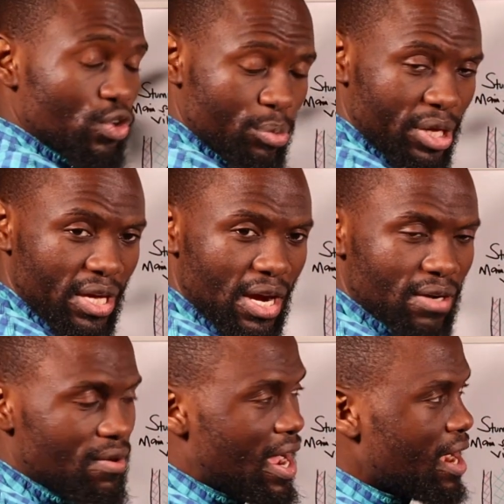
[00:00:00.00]
to be
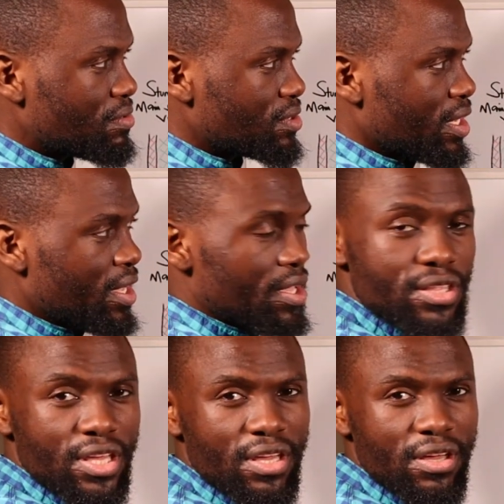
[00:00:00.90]
around
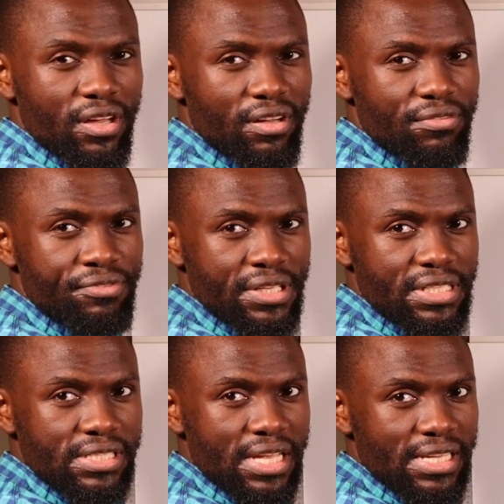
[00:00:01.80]
the uh,
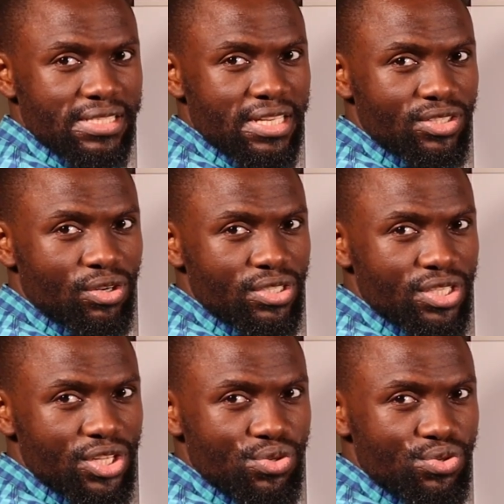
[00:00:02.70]
fetus as it
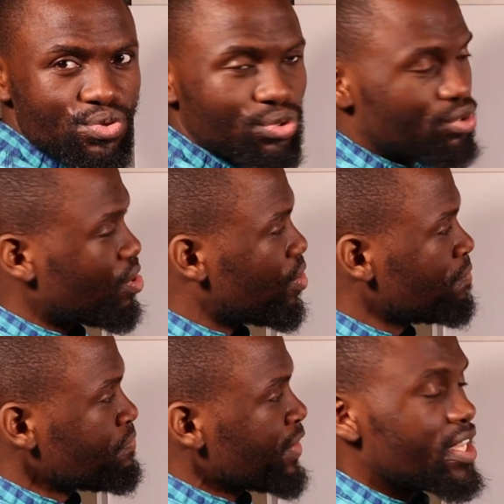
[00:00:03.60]
continues to
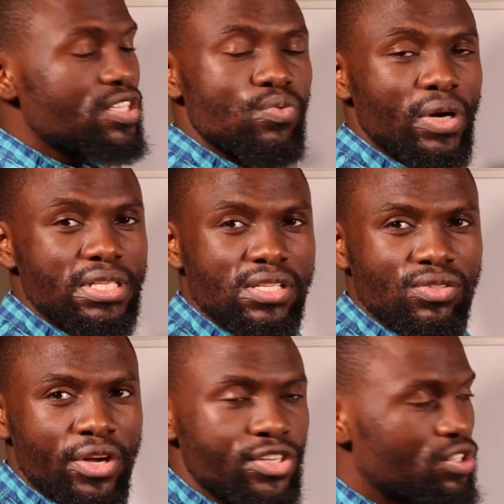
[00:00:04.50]
grow is what
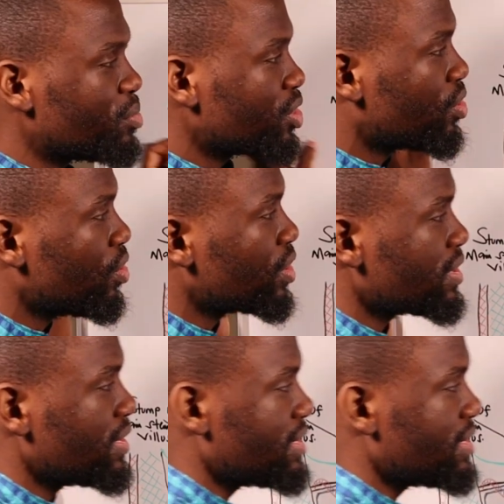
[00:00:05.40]
is going to be called